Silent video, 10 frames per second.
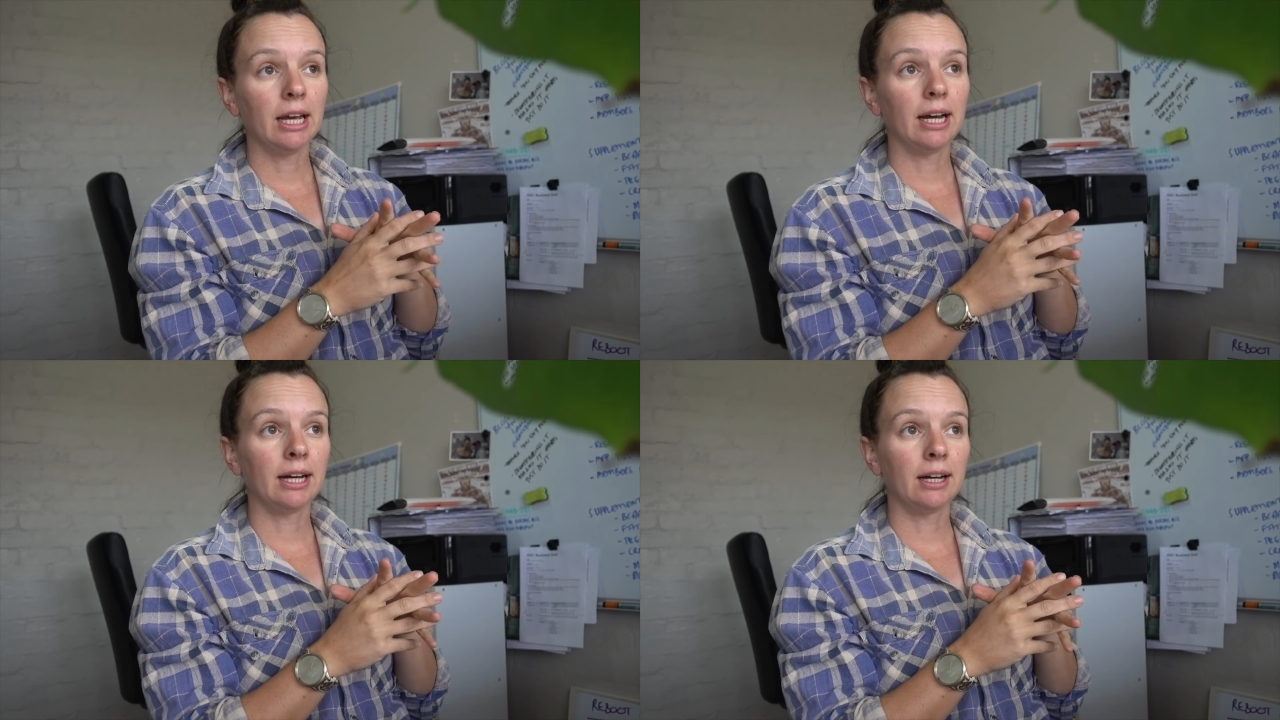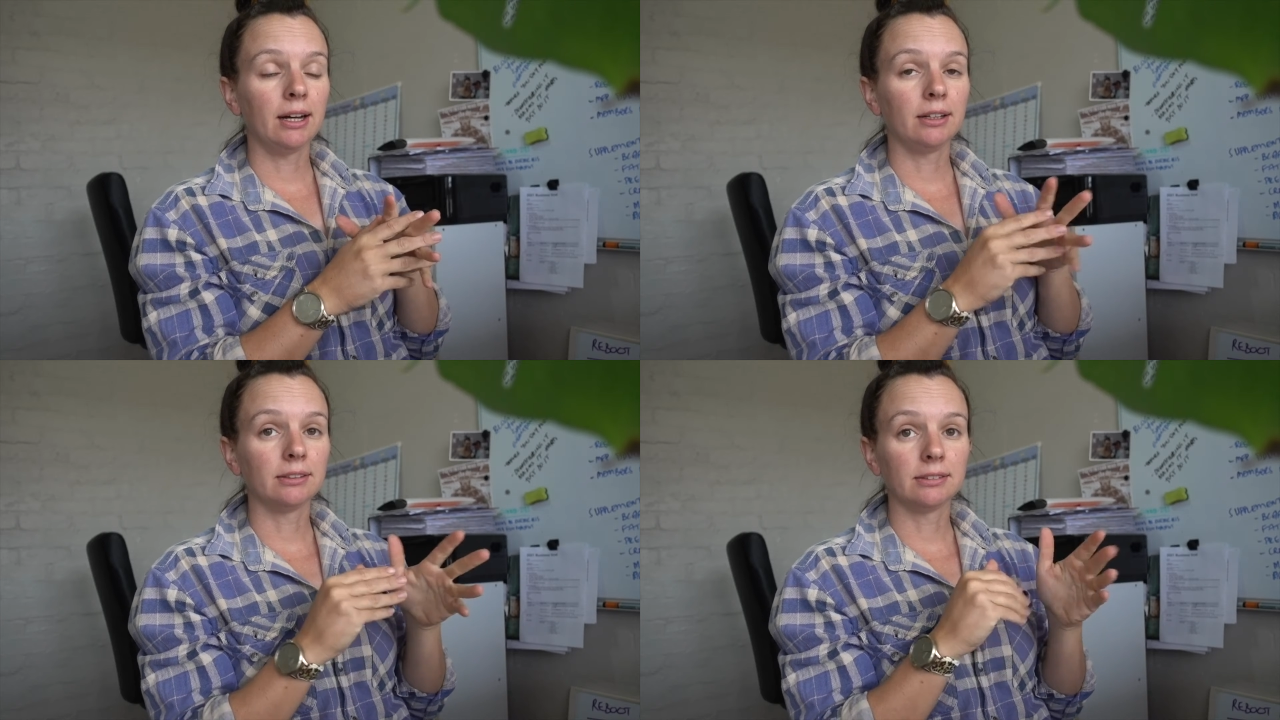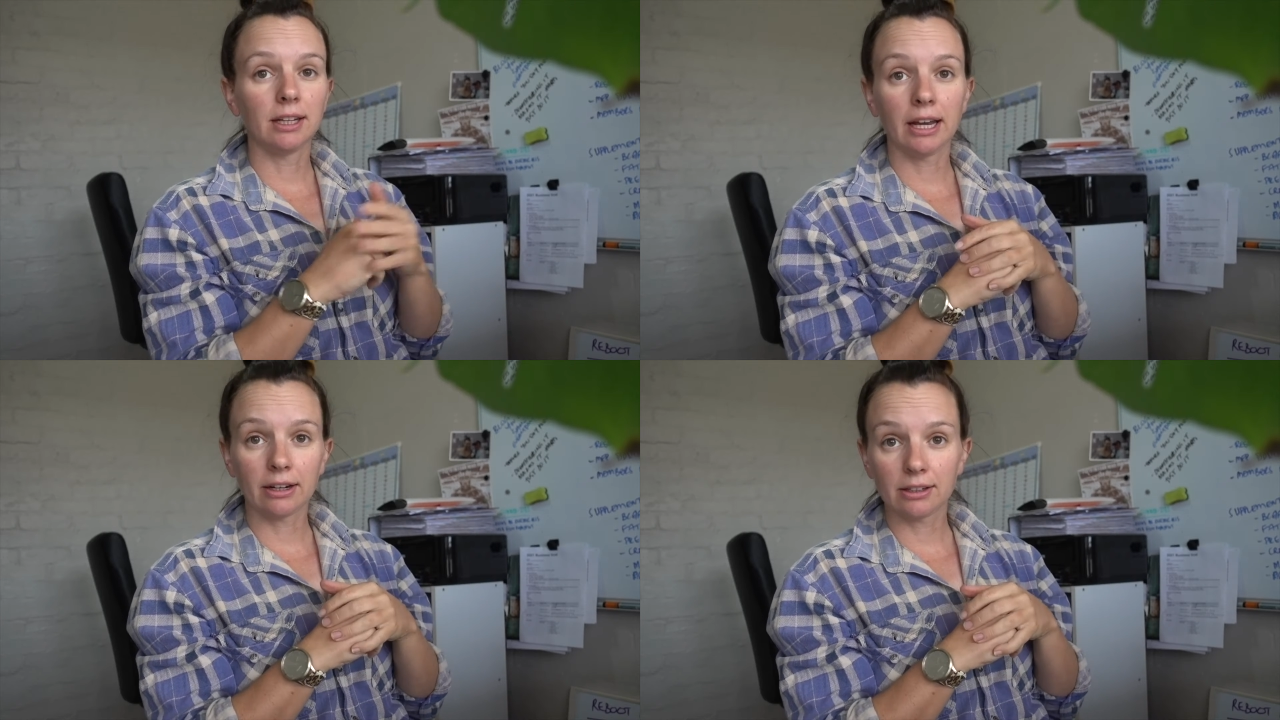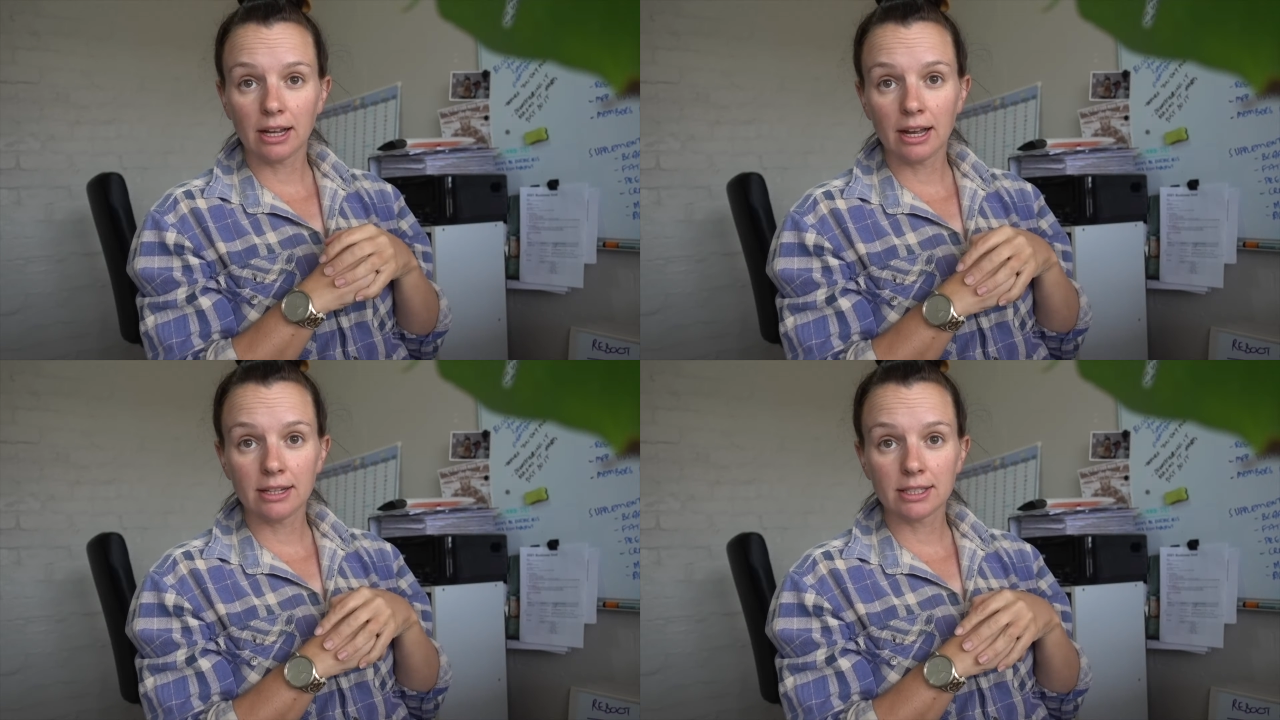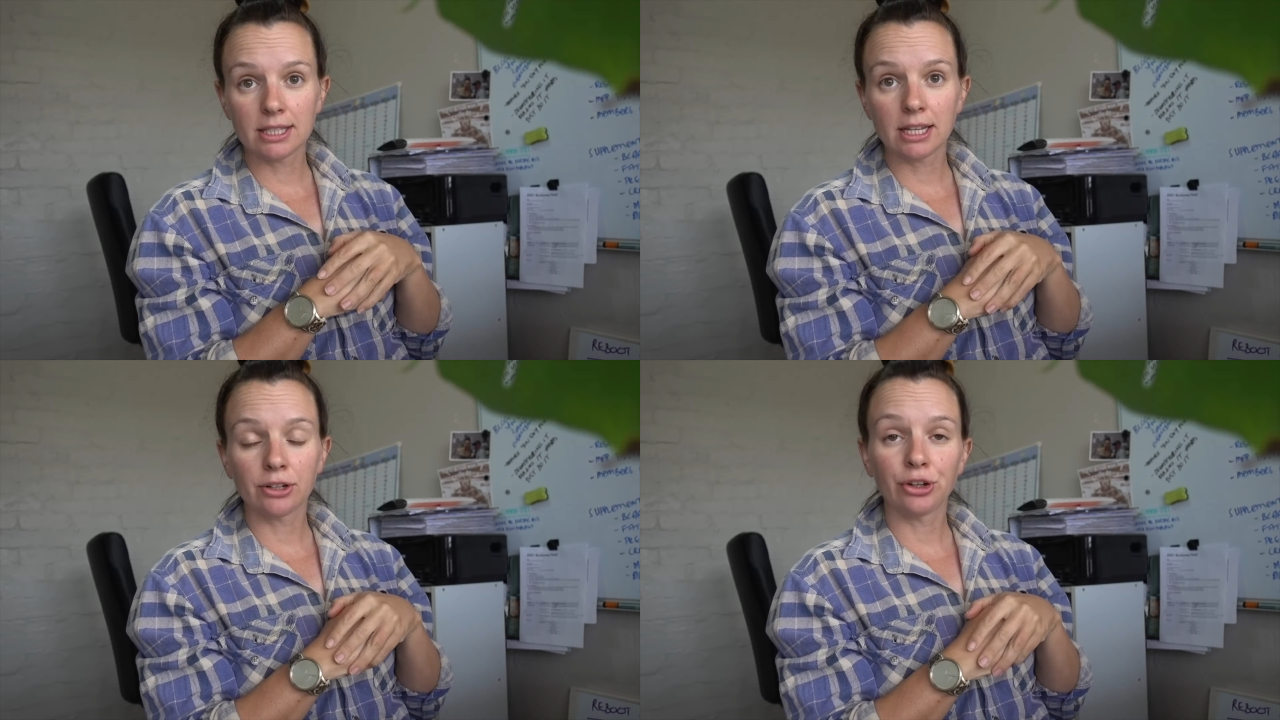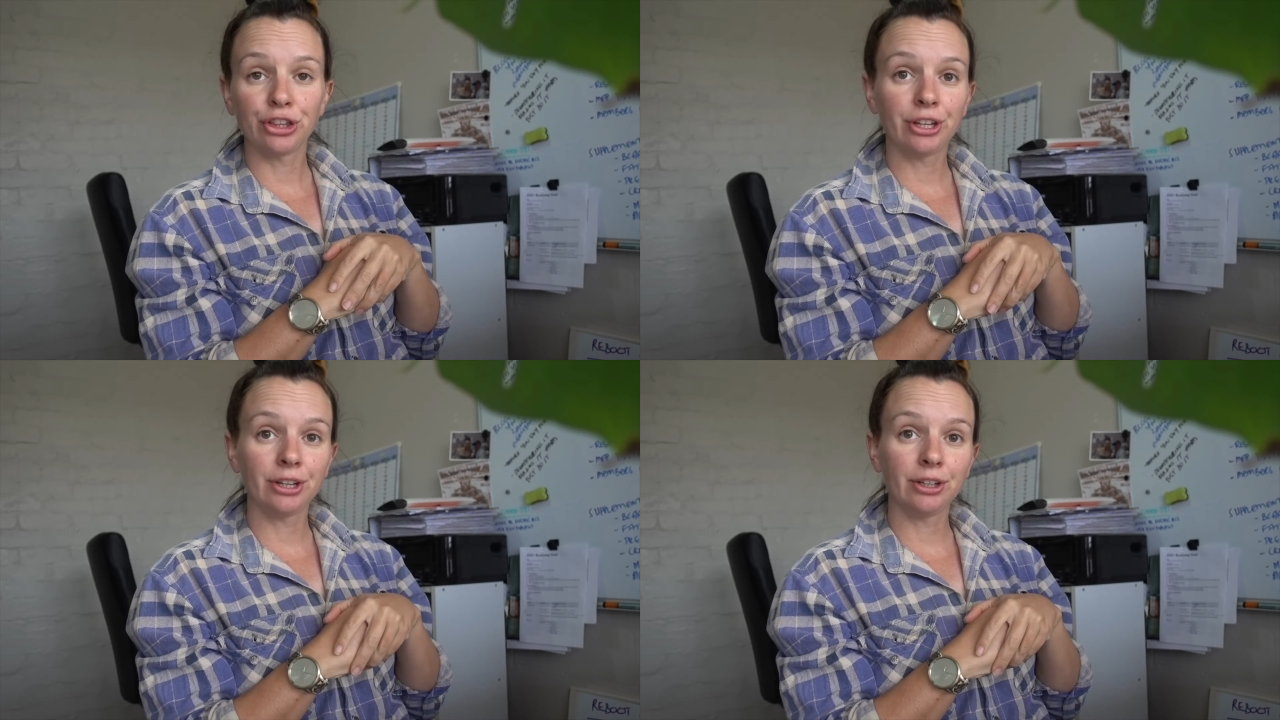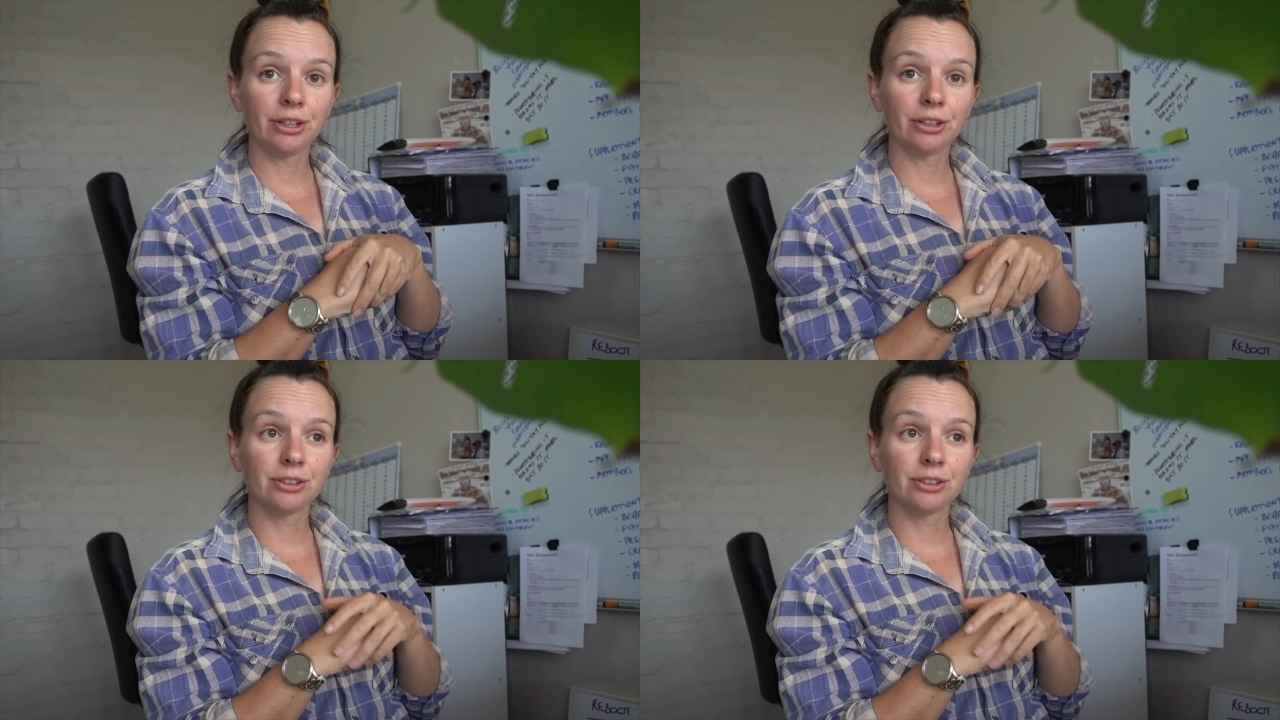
our clients that are on the